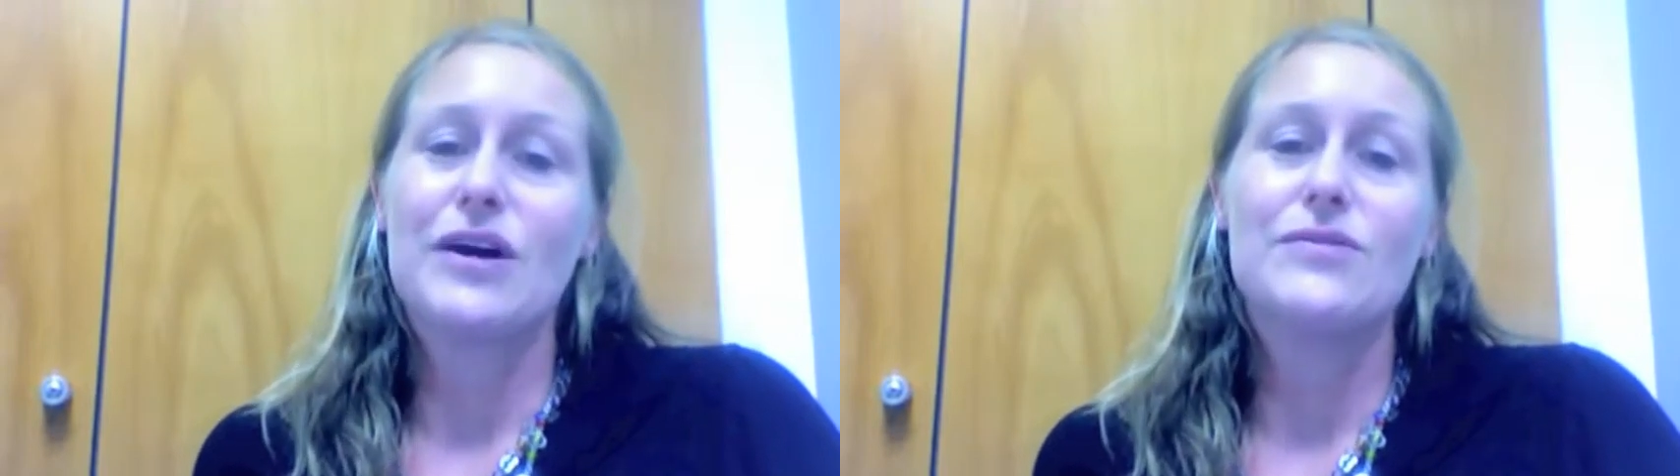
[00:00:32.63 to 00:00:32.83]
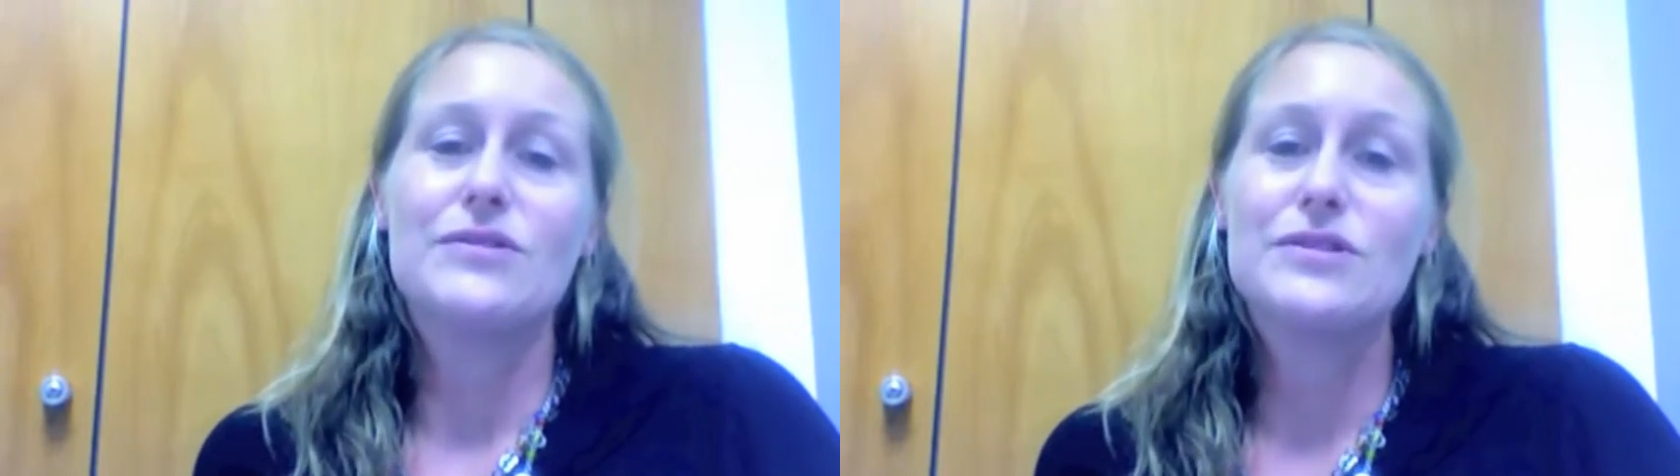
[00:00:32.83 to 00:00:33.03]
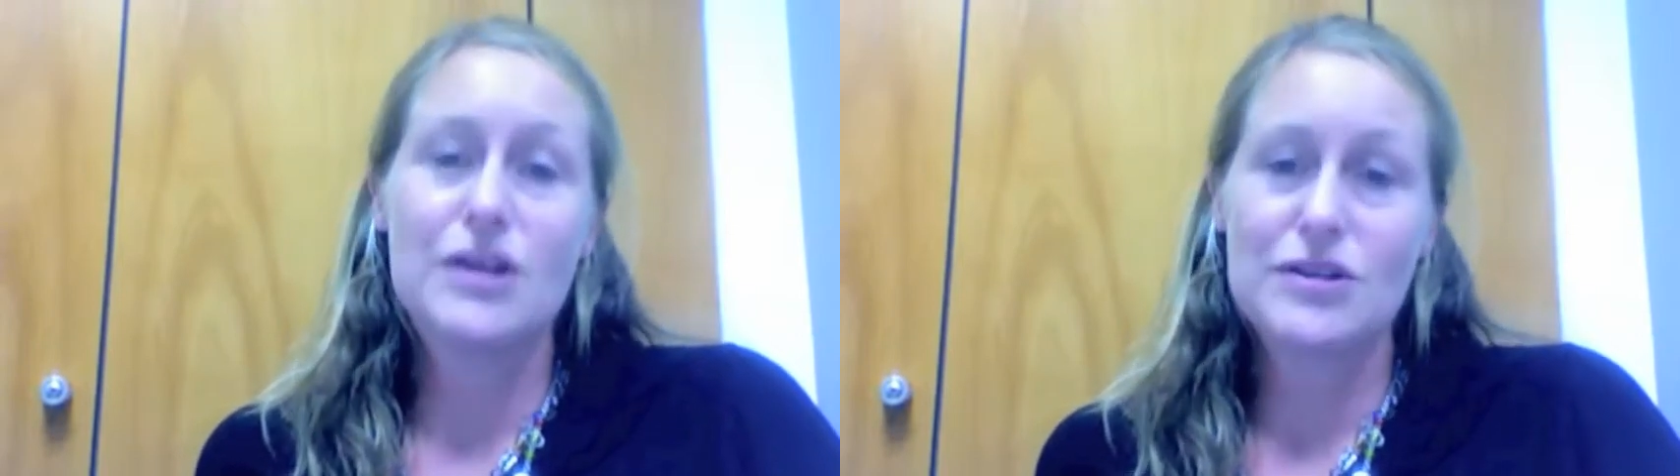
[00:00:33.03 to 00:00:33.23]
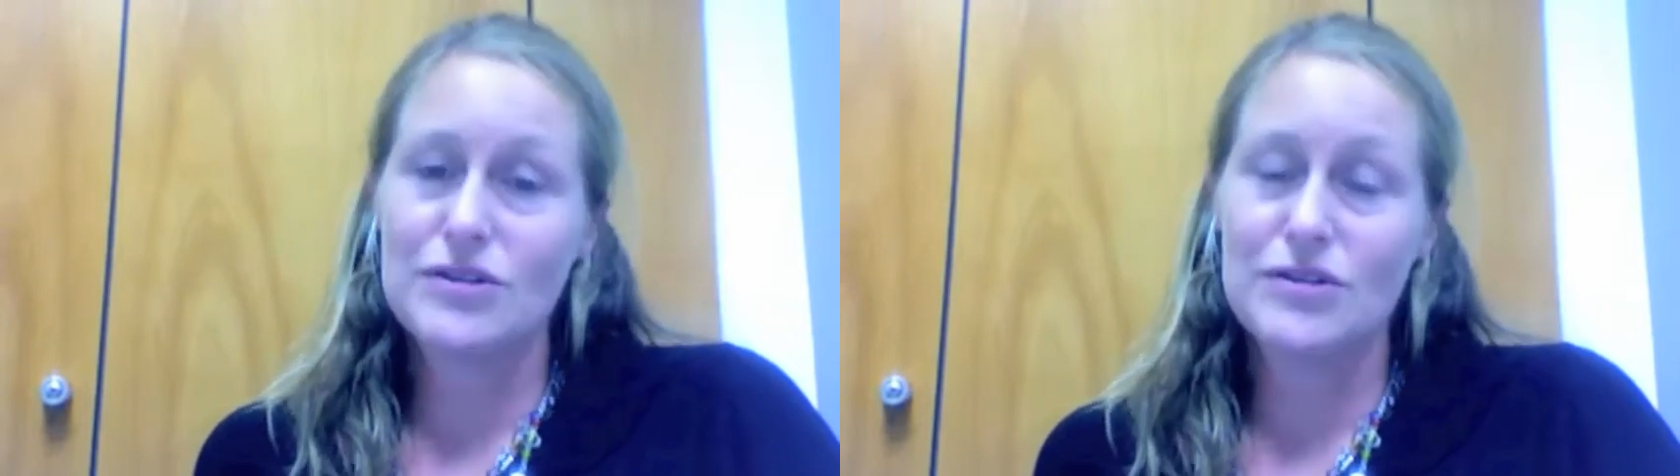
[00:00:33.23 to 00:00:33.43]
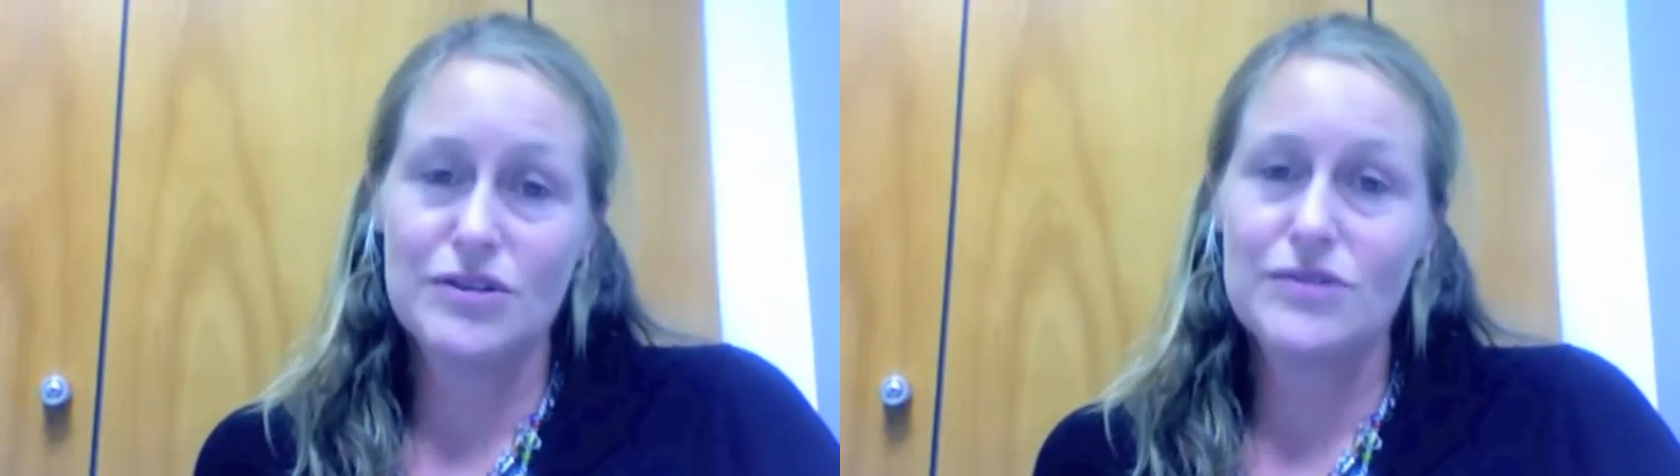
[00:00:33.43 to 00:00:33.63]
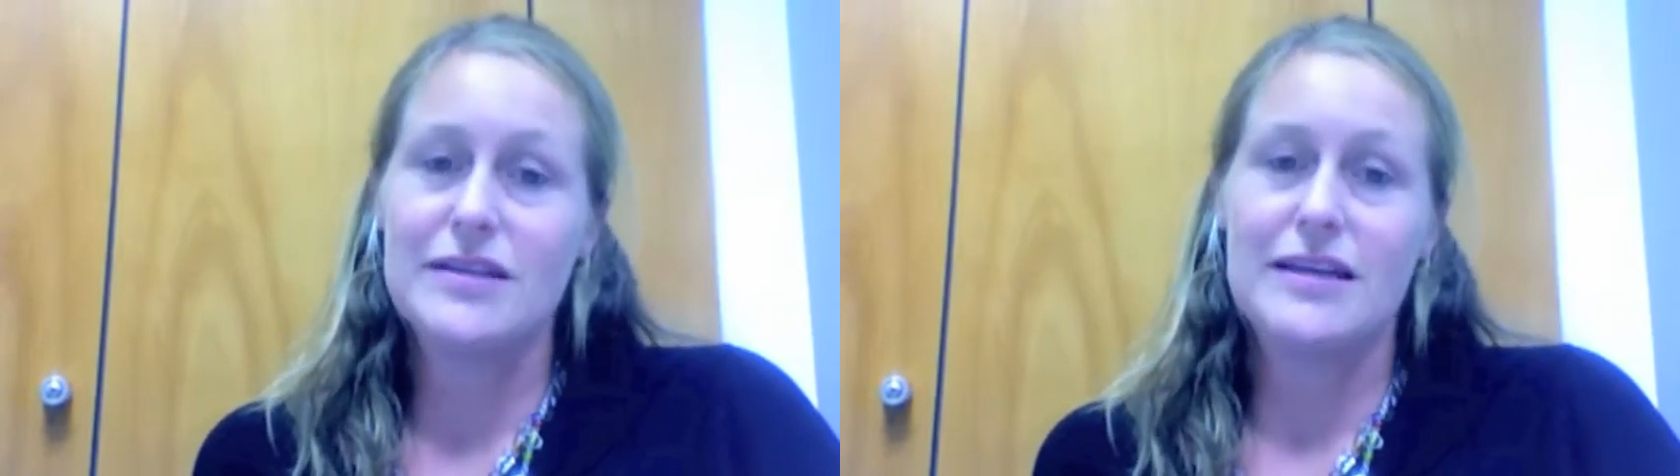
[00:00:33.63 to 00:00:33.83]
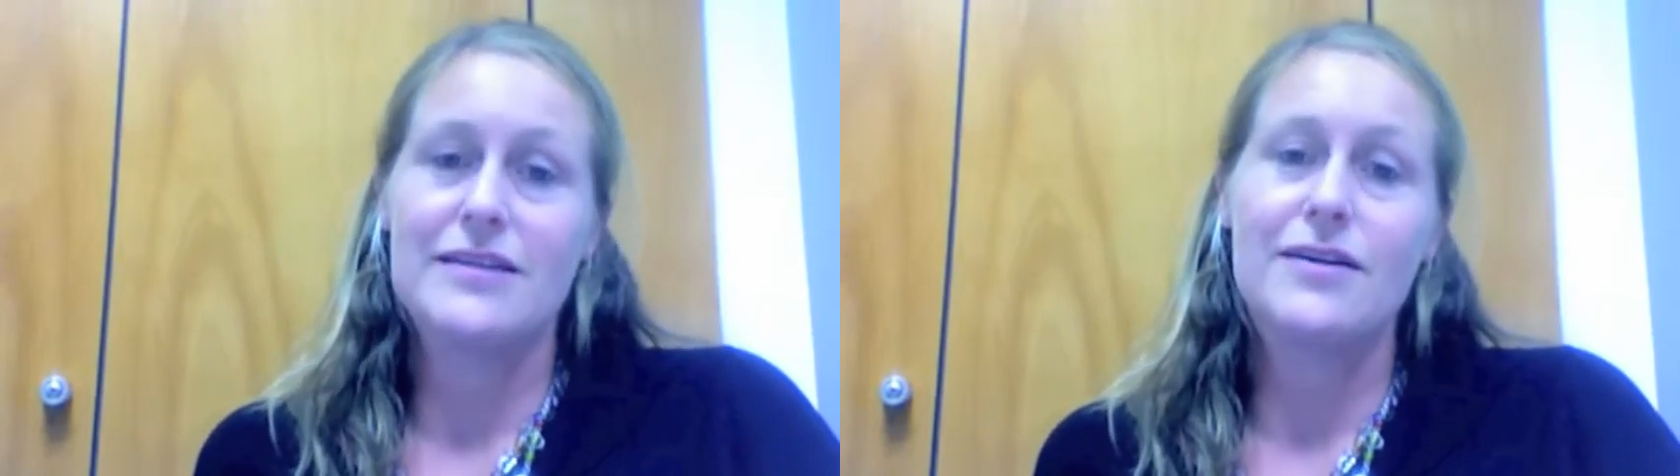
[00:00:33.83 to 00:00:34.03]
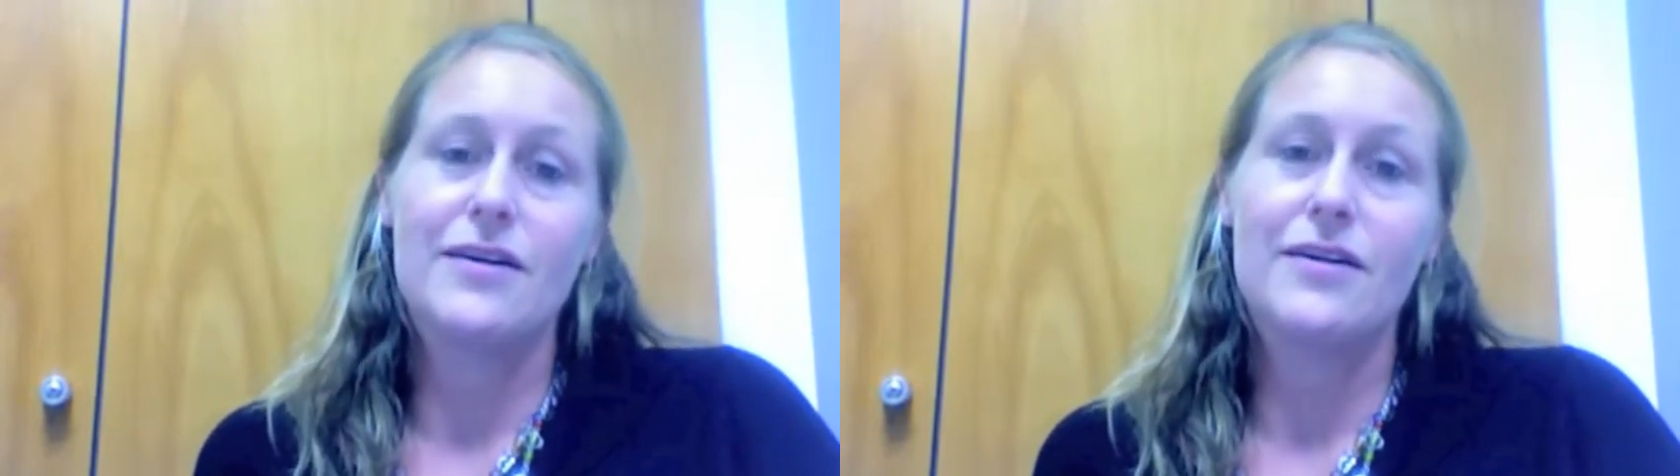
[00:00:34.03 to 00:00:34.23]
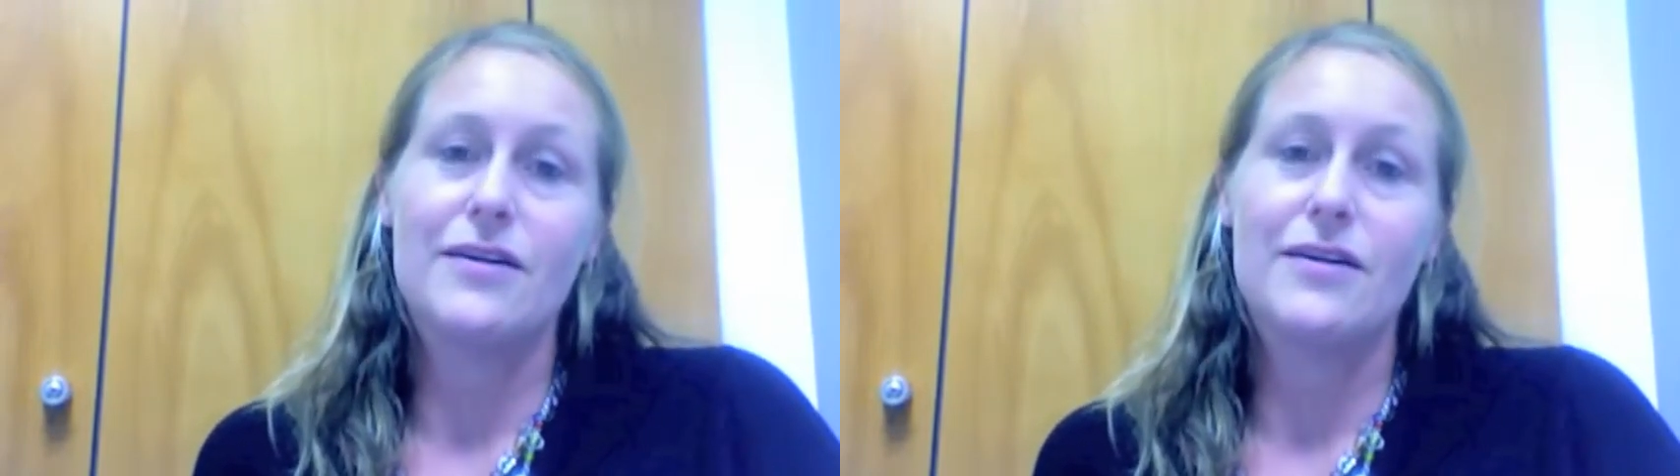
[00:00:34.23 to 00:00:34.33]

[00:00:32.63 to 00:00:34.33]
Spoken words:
go to such good use in